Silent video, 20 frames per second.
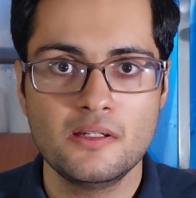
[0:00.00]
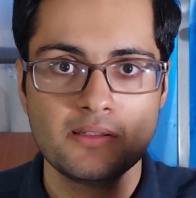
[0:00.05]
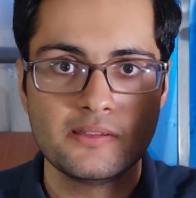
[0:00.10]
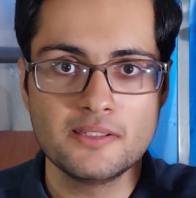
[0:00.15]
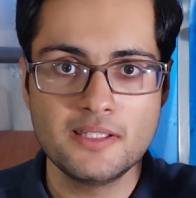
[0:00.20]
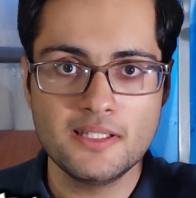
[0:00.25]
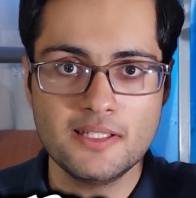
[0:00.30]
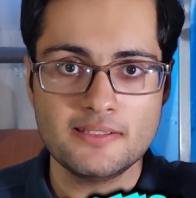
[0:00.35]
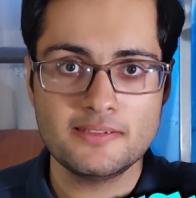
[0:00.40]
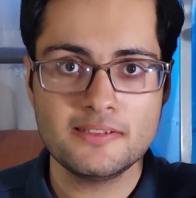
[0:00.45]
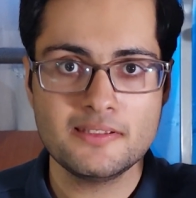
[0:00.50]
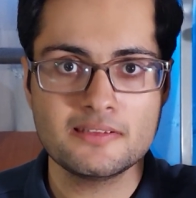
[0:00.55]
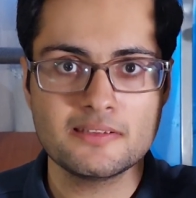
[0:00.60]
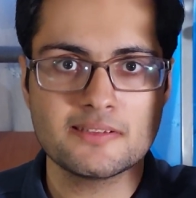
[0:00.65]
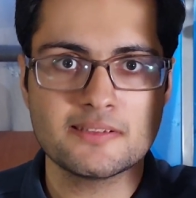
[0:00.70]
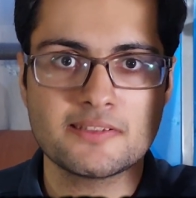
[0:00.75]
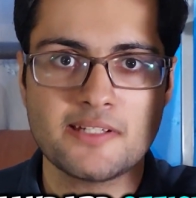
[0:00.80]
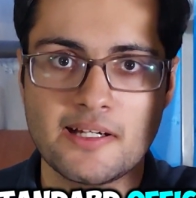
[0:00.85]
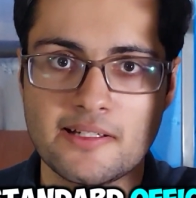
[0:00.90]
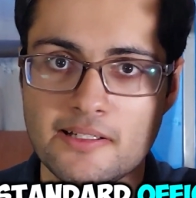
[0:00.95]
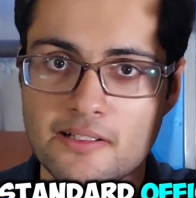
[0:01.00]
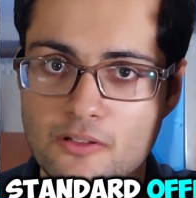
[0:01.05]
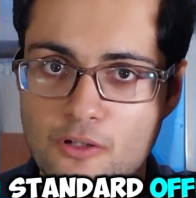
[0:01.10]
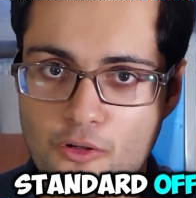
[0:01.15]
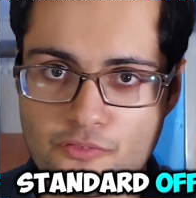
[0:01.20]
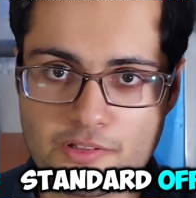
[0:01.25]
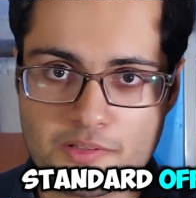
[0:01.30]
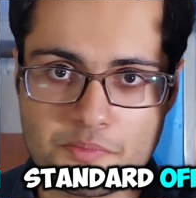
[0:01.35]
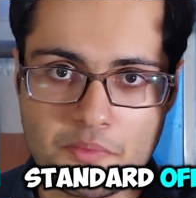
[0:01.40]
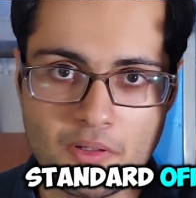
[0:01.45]
This is a standard
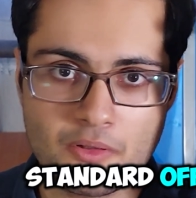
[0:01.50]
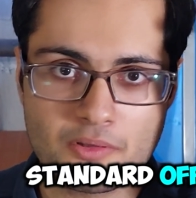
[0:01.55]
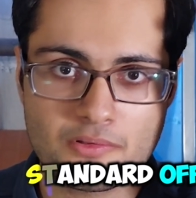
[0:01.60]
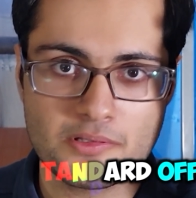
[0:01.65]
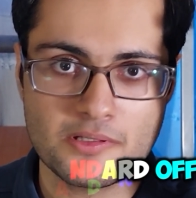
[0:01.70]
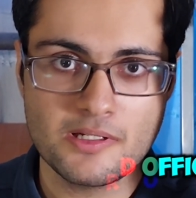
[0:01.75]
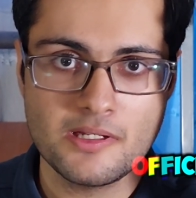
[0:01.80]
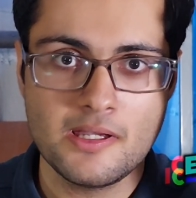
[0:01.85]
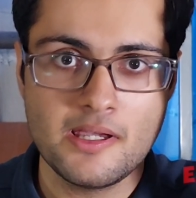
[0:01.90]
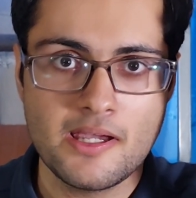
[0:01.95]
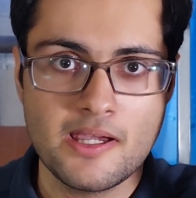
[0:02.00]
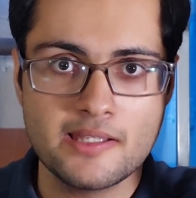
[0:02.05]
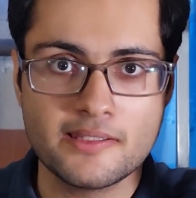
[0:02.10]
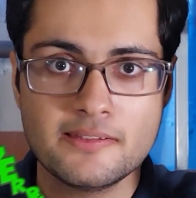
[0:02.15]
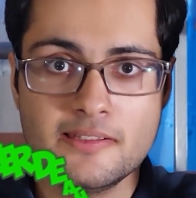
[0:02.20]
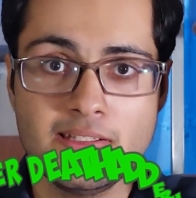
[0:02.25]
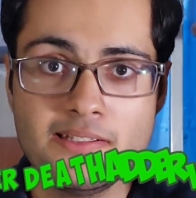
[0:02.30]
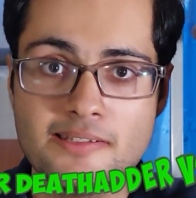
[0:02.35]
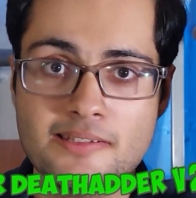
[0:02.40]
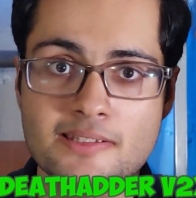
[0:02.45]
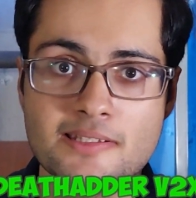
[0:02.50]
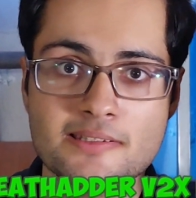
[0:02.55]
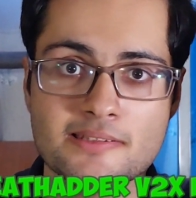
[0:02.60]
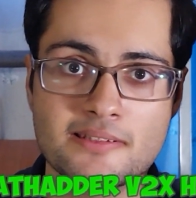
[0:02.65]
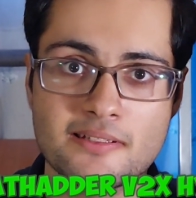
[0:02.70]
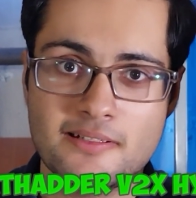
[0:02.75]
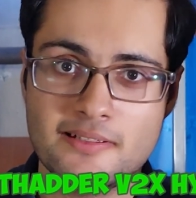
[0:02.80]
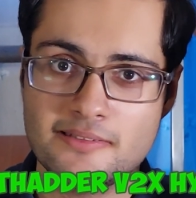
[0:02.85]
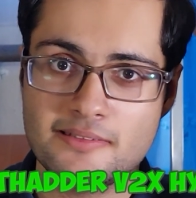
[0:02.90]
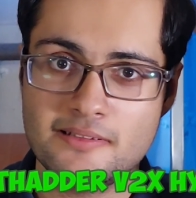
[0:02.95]
office mouse, and this is
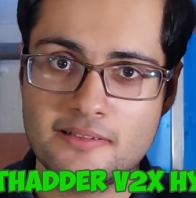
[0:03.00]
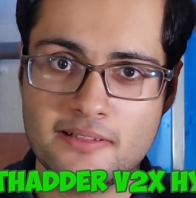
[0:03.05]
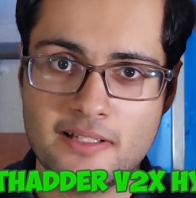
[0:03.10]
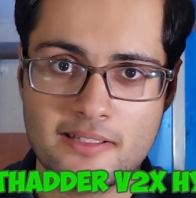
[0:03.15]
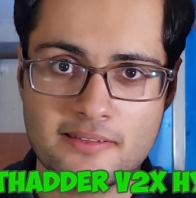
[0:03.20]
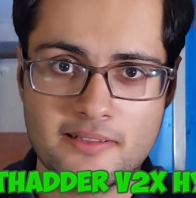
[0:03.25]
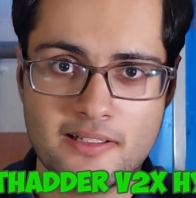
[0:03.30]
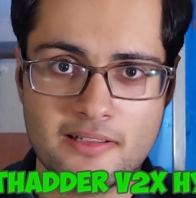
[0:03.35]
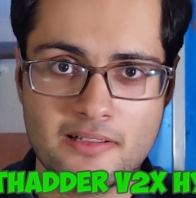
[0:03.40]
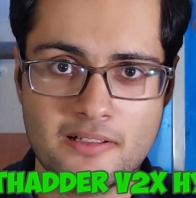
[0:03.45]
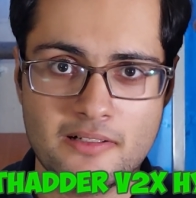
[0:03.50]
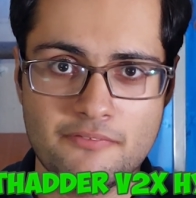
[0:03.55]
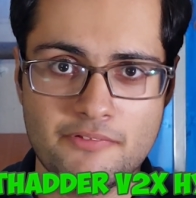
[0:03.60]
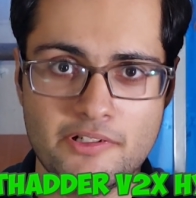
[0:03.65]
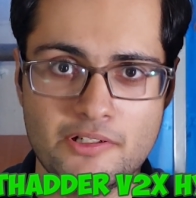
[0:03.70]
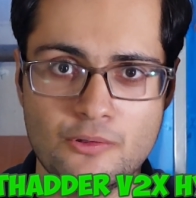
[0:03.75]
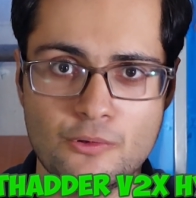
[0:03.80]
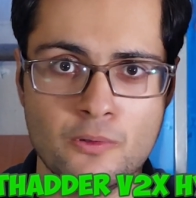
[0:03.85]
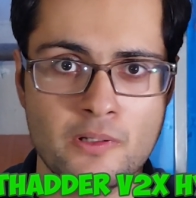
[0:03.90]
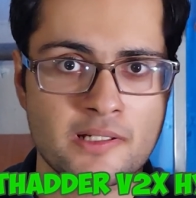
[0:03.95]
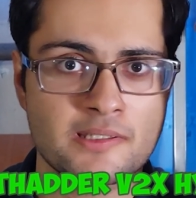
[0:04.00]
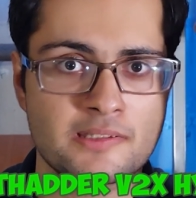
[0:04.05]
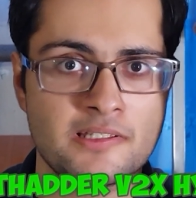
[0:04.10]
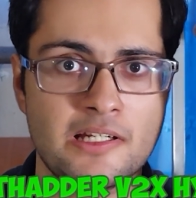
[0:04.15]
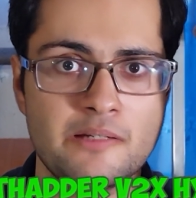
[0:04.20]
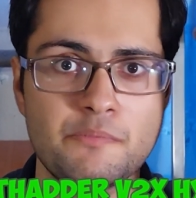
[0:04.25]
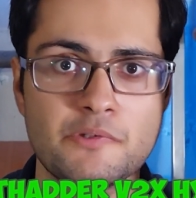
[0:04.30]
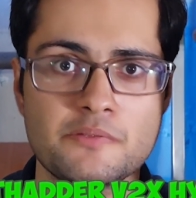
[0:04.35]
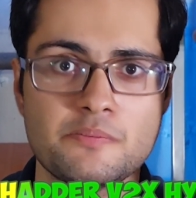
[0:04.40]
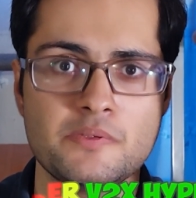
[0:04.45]
the Razer Death Adder V2X
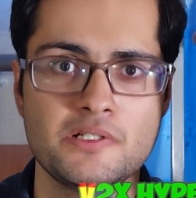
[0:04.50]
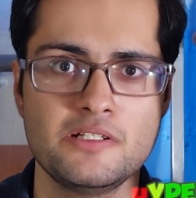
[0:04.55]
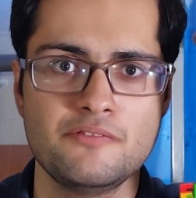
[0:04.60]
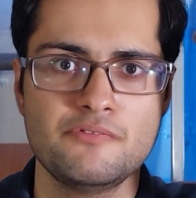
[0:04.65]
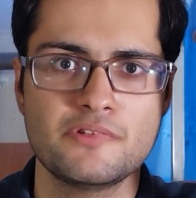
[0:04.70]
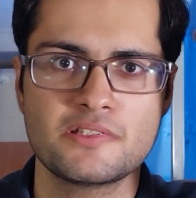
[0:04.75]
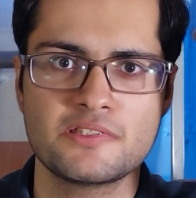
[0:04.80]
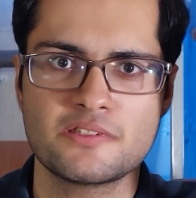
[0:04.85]
Hyperspeed, which